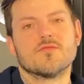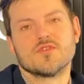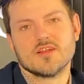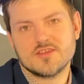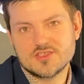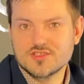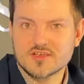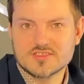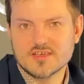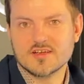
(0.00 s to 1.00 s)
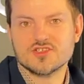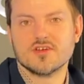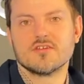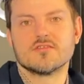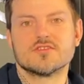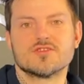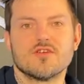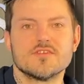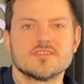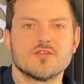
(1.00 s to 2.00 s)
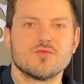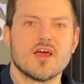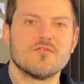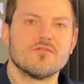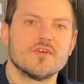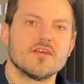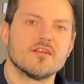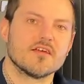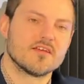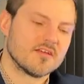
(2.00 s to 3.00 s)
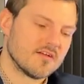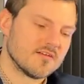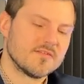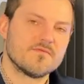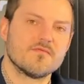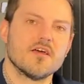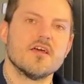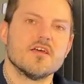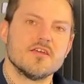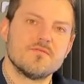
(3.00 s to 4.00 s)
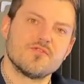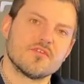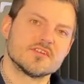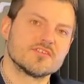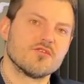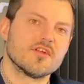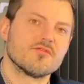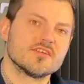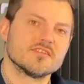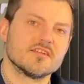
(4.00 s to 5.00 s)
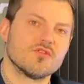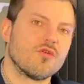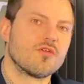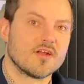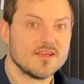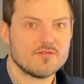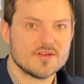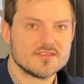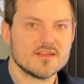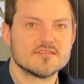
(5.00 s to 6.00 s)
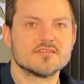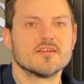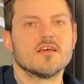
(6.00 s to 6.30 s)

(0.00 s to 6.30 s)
The digital signature service that we have over here, like if you're an Estonian resident or an e-resident,